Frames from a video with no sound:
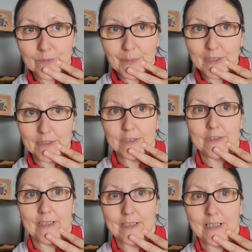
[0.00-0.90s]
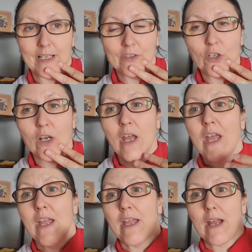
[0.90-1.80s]
Because right now, I know,
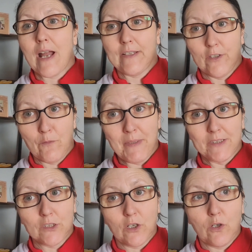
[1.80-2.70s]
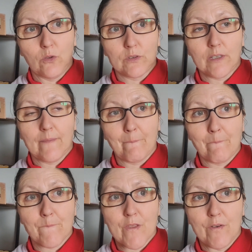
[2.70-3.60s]
I know I've been told
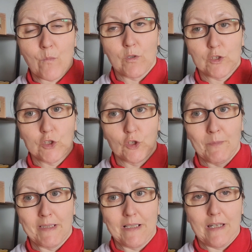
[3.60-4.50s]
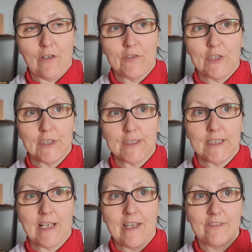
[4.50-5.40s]
if I want to do mental health
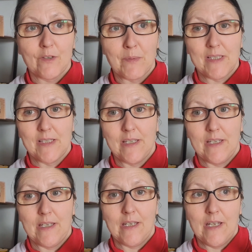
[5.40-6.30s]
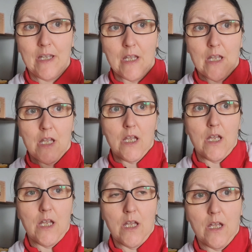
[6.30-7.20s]
nursing, I have to be
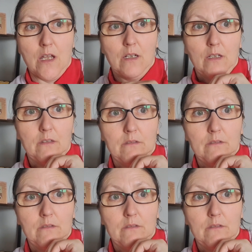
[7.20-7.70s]
uh,